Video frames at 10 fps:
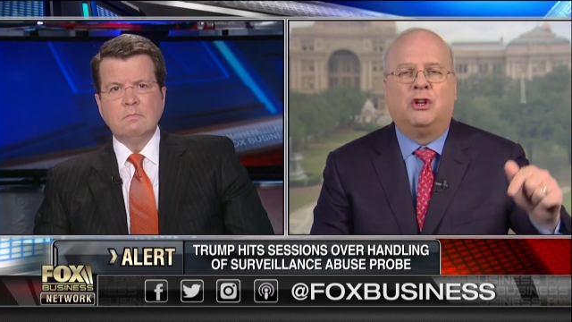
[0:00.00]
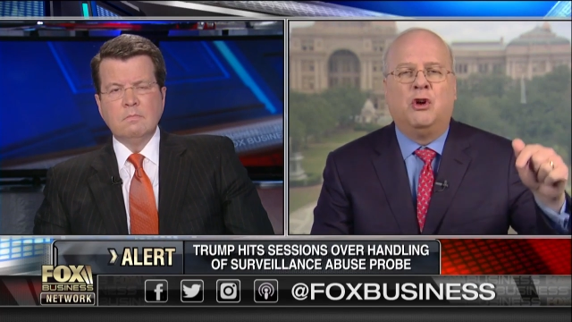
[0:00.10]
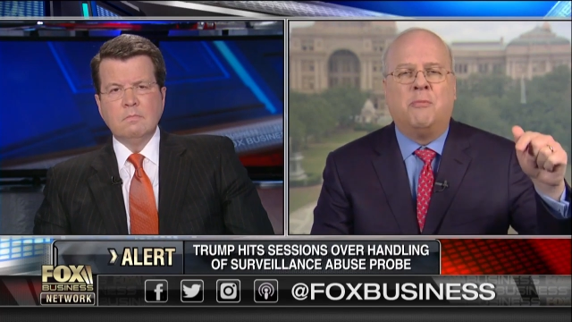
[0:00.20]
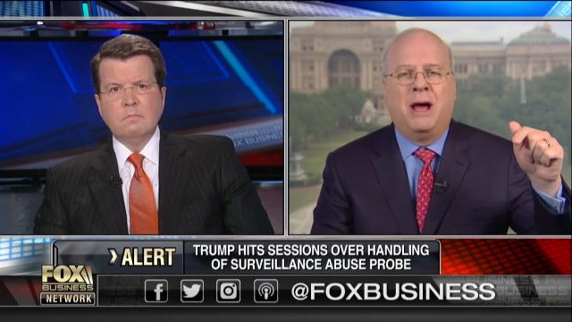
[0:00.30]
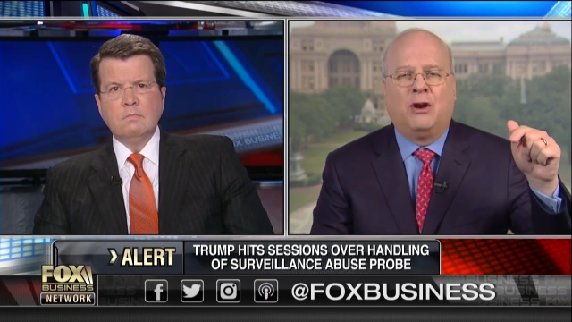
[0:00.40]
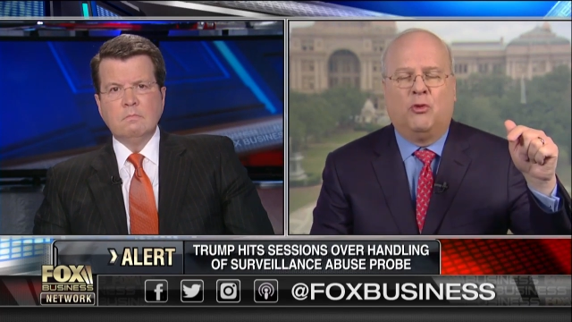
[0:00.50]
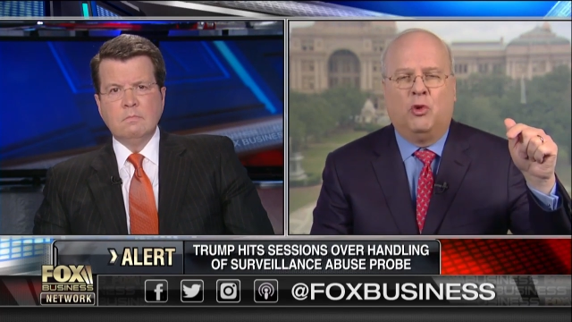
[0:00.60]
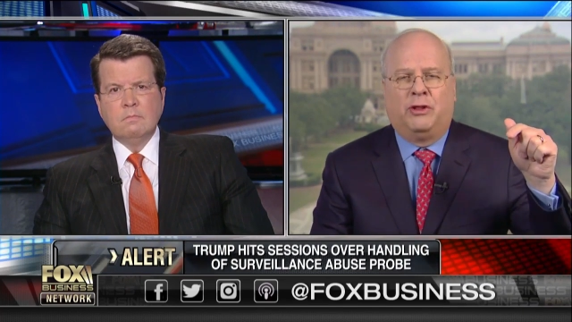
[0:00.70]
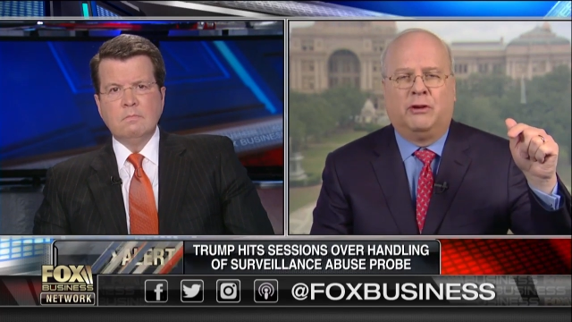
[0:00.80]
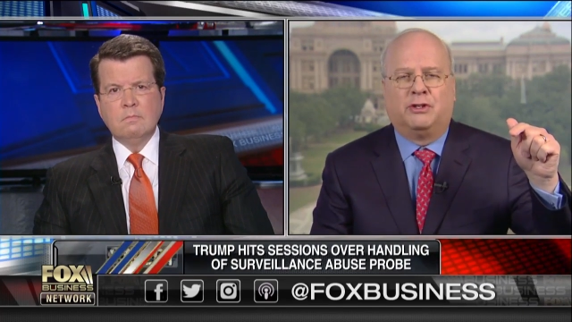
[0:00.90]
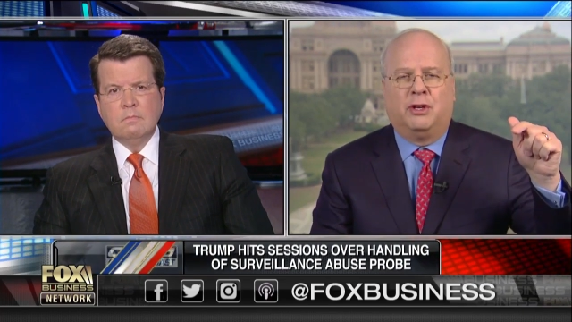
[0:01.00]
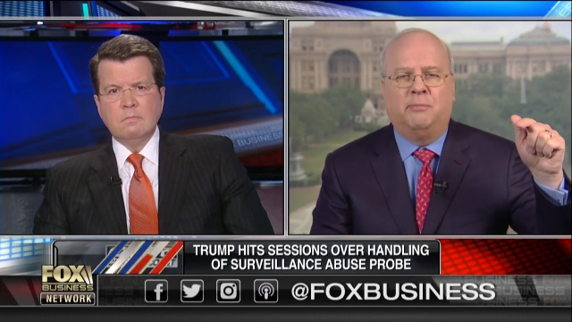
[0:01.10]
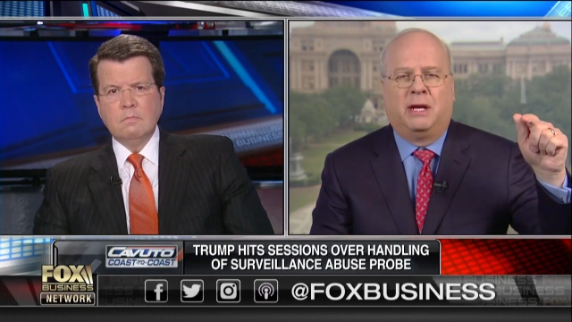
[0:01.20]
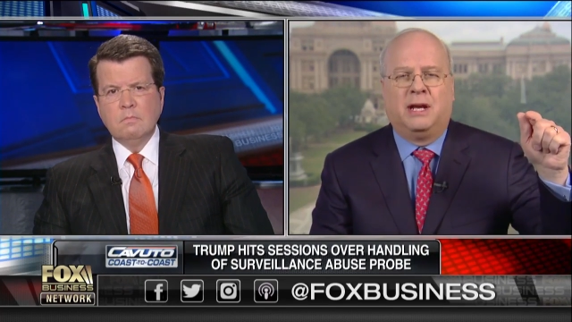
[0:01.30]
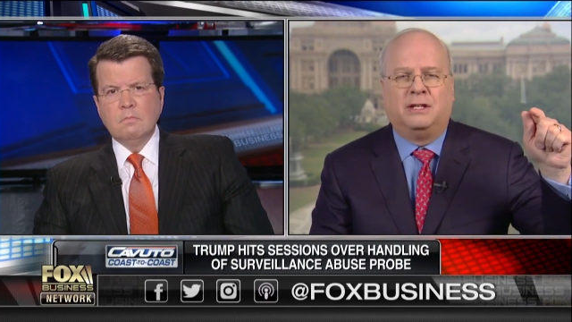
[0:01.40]
Speaker 1: no matter whether it's
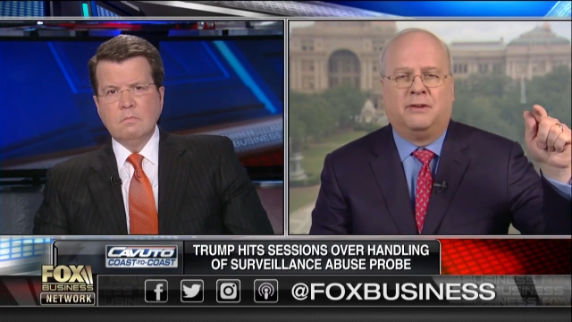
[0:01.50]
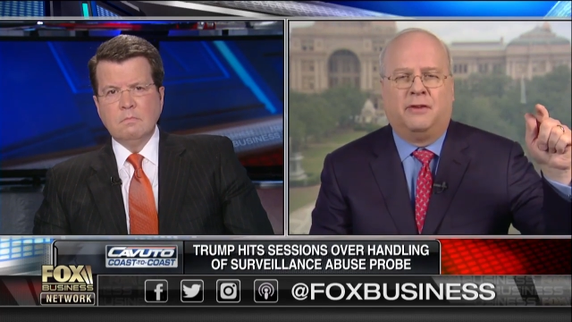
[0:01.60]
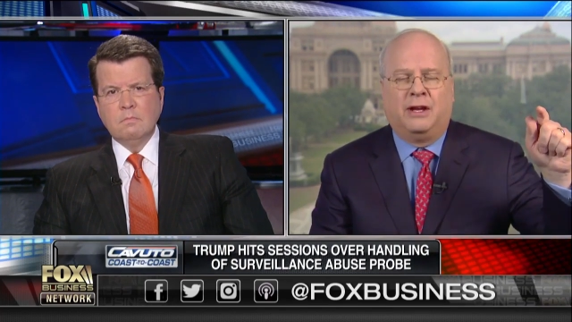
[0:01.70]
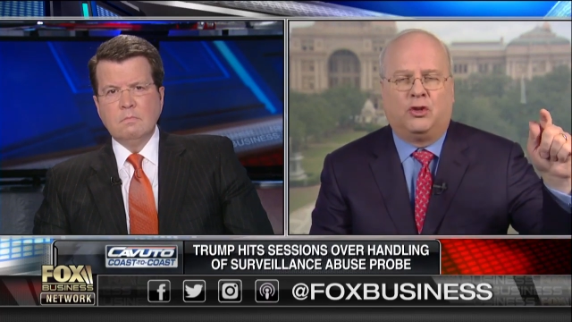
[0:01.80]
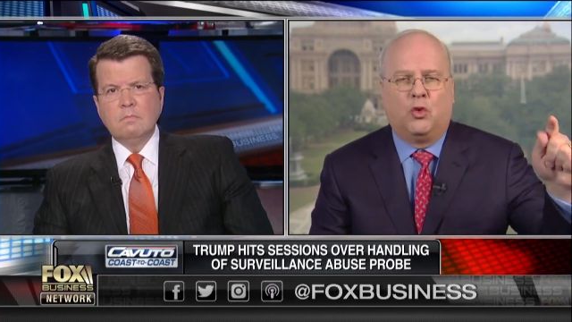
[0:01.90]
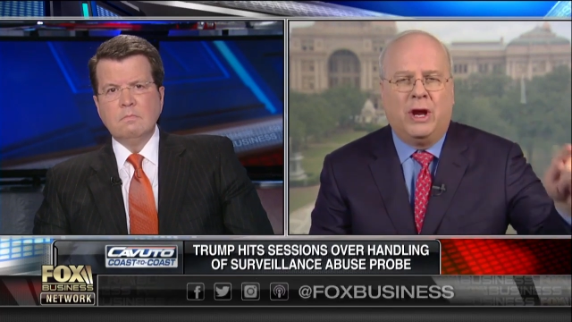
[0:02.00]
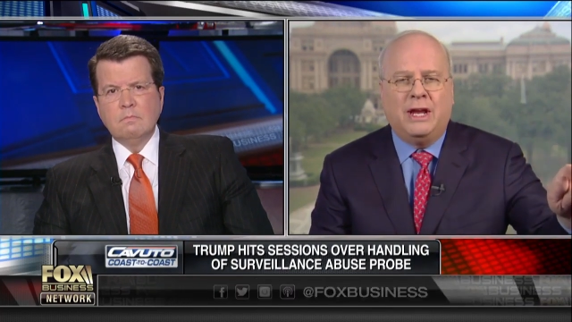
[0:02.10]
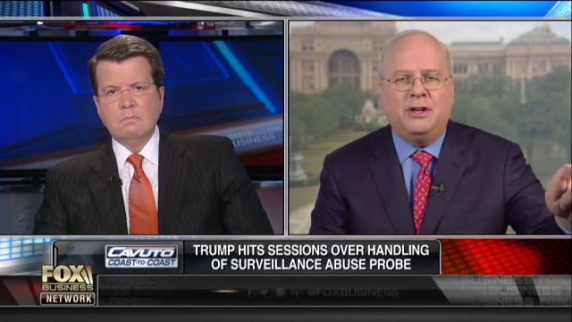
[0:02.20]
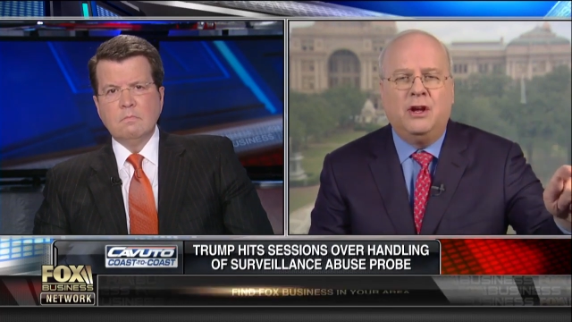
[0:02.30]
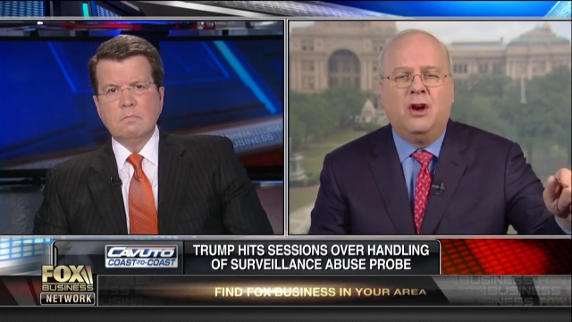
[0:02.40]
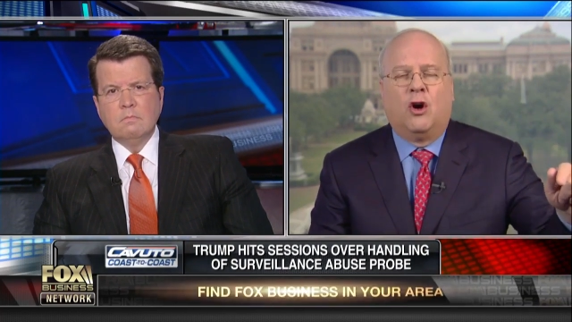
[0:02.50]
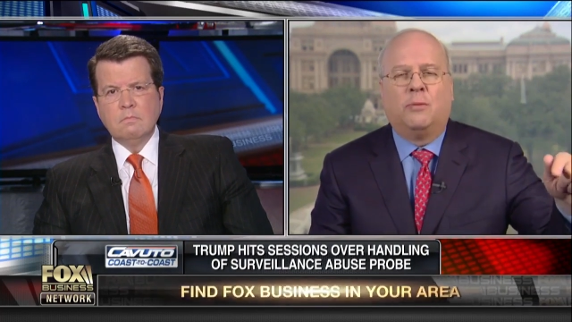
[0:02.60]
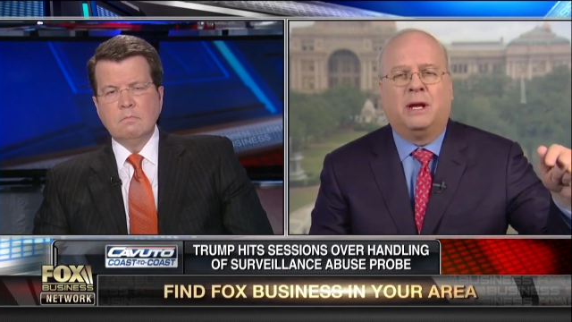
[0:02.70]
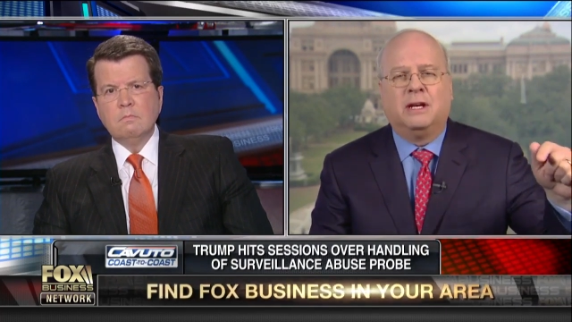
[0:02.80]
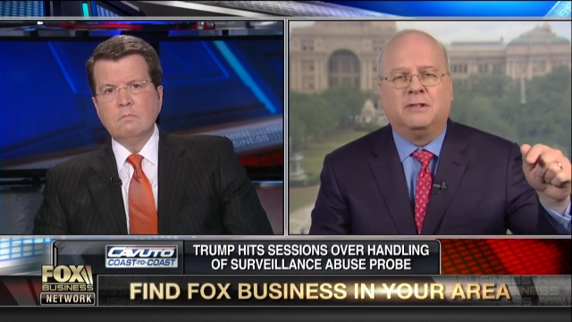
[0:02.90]
because of a tweet
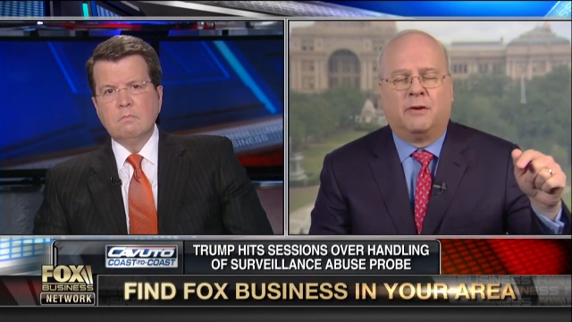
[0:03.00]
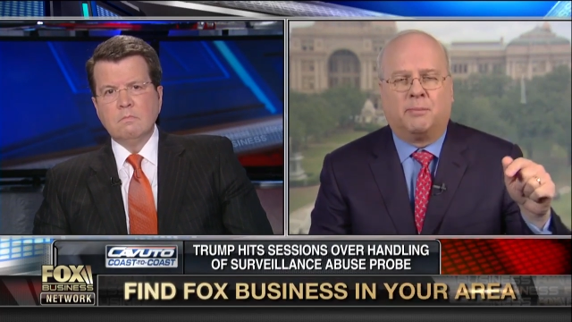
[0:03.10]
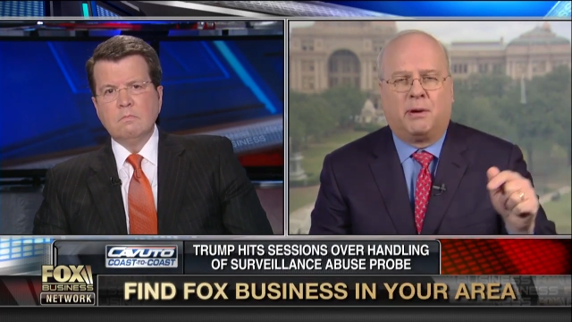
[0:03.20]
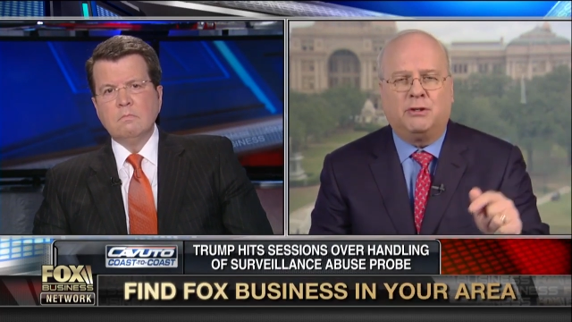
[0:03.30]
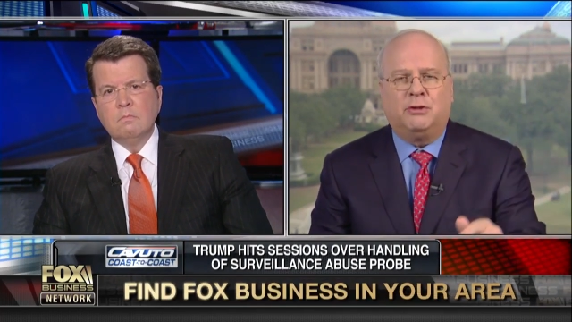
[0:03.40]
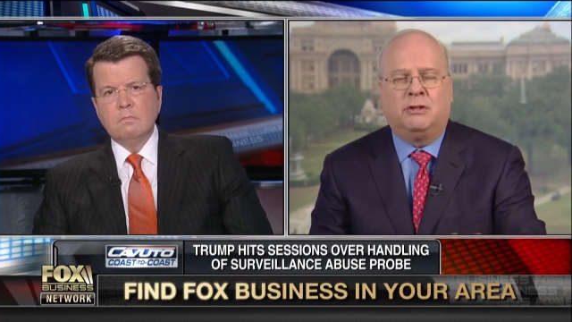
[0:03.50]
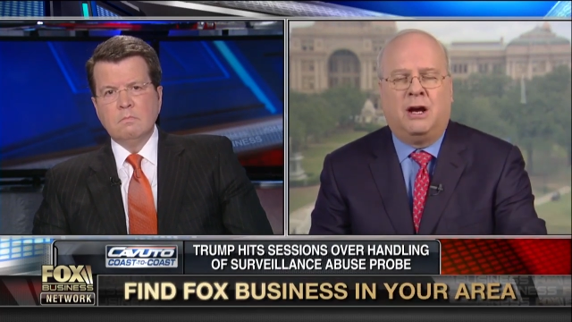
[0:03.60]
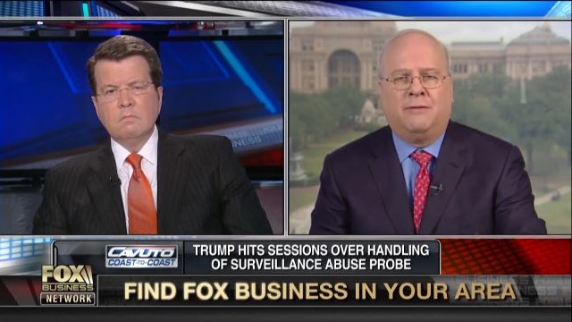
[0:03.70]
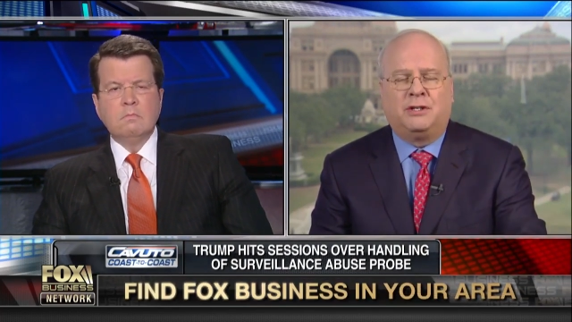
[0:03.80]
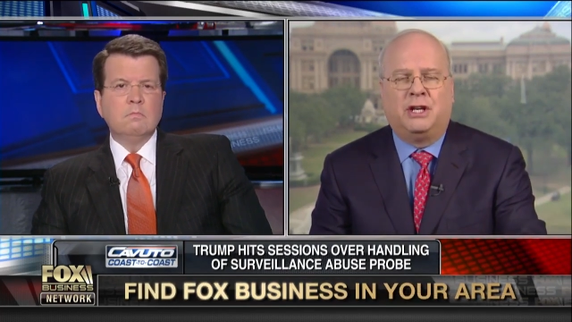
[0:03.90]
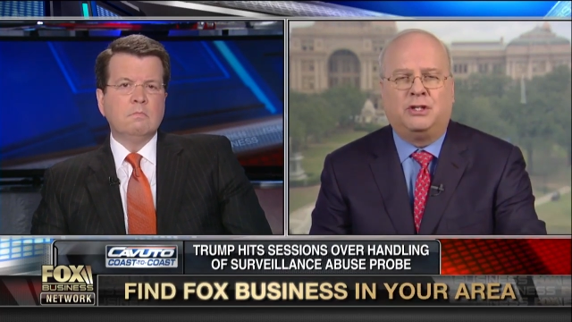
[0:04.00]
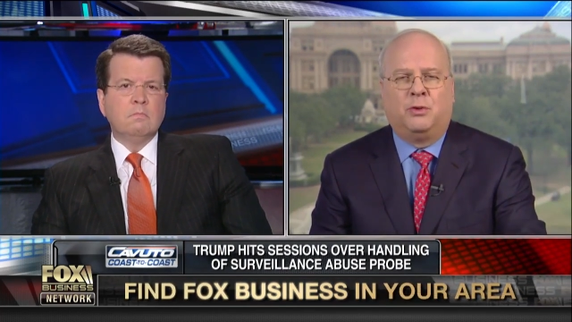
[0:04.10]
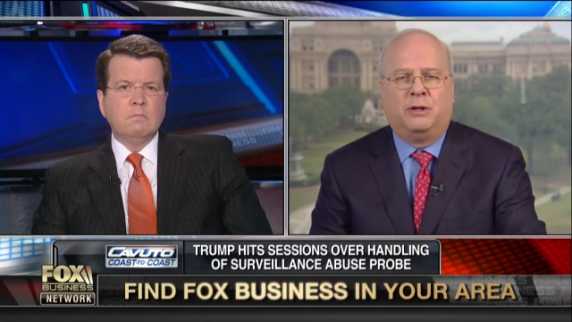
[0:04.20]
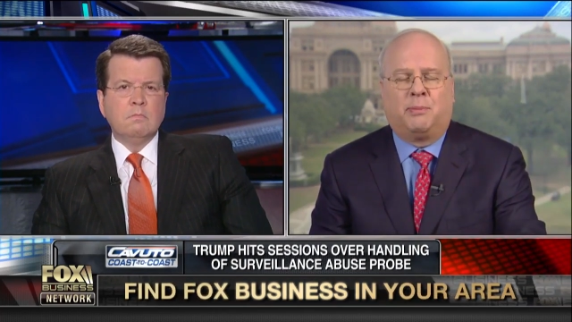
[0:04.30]
or because of a personal conversation with the